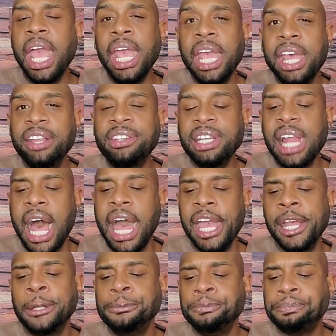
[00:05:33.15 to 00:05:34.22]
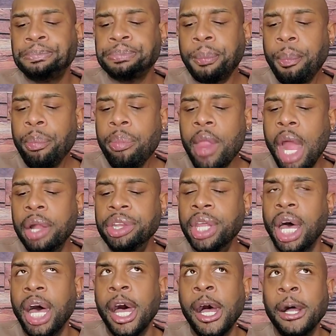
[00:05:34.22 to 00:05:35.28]
is like
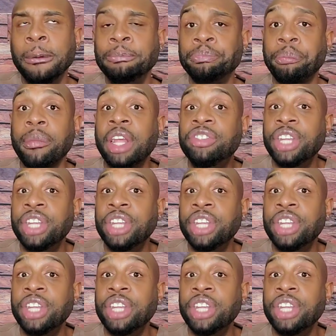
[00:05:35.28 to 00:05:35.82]
the